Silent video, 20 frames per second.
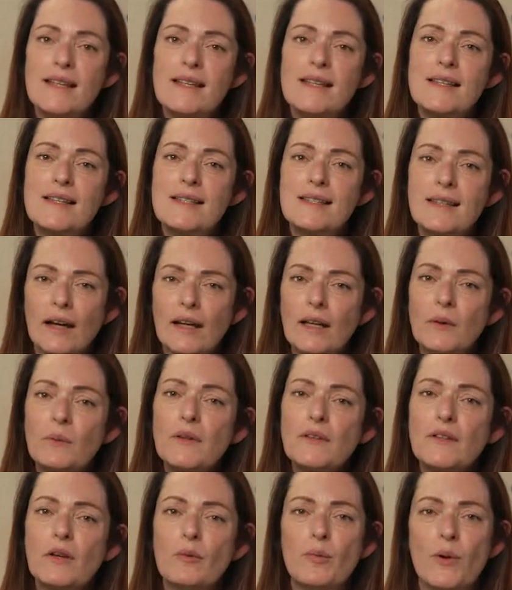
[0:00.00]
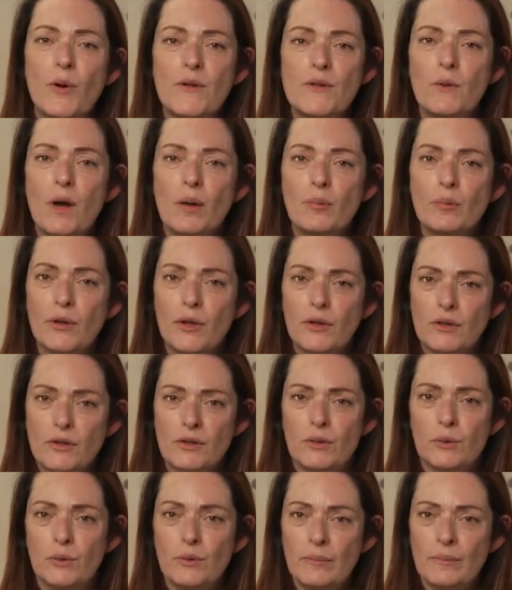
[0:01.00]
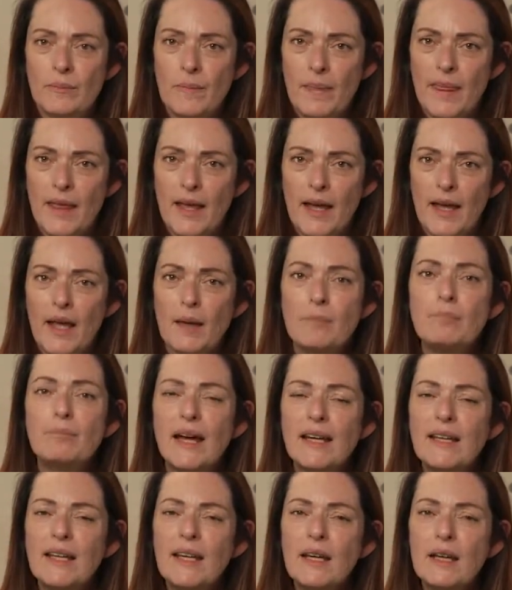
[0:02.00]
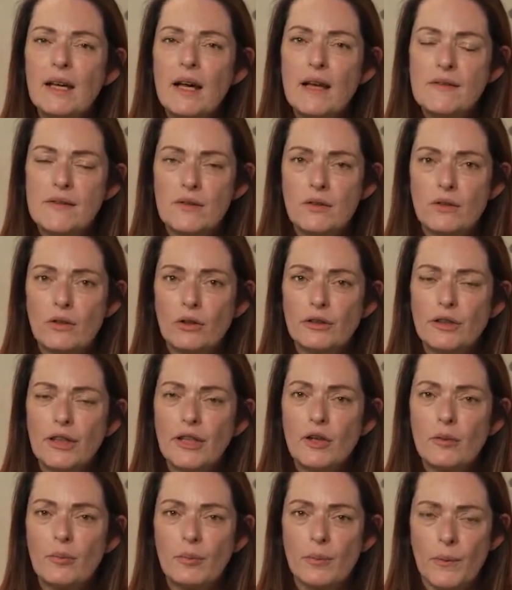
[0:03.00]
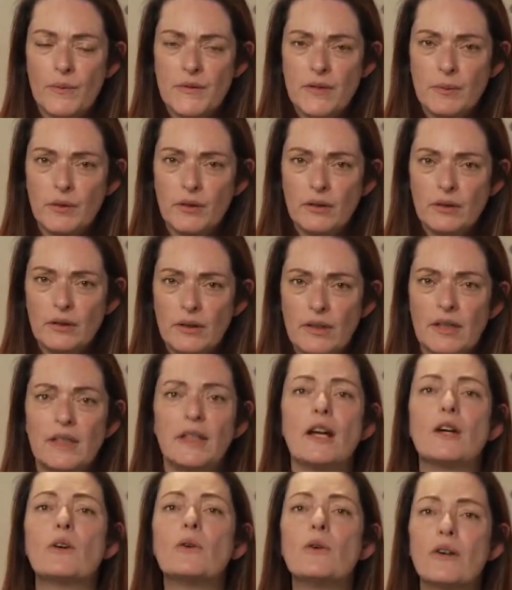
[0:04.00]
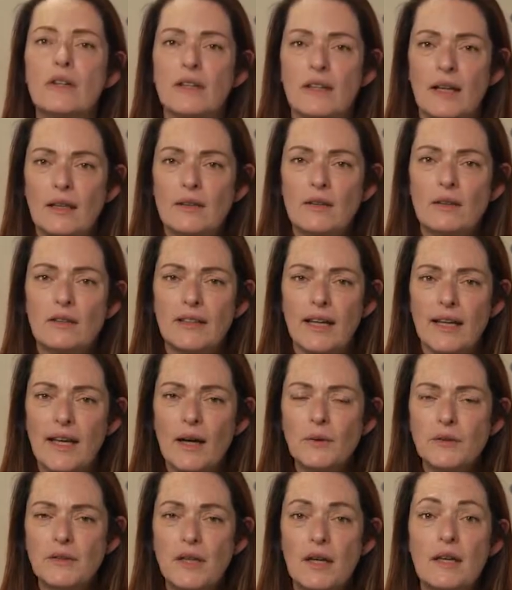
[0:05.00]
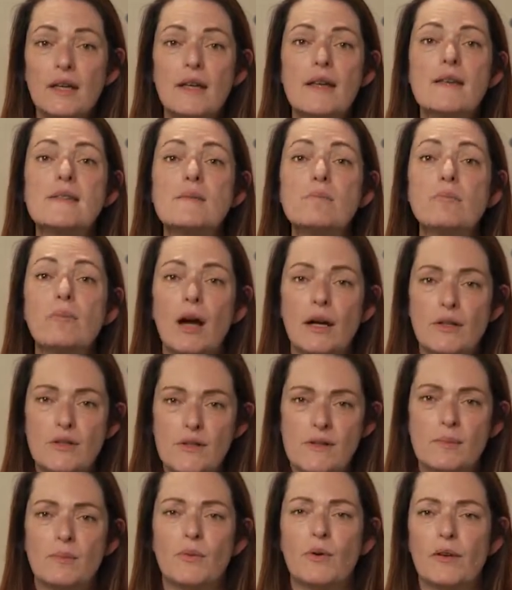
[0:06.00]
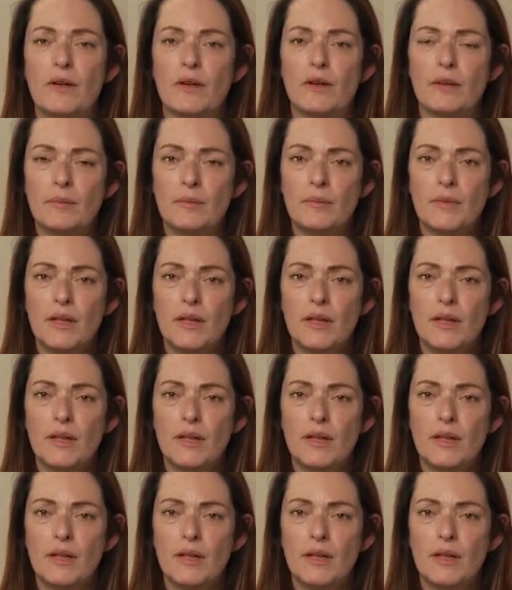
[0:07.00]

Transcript: Starting with Compose 1.2, embedding a scrolling composable in a coordinator layout is much smoother,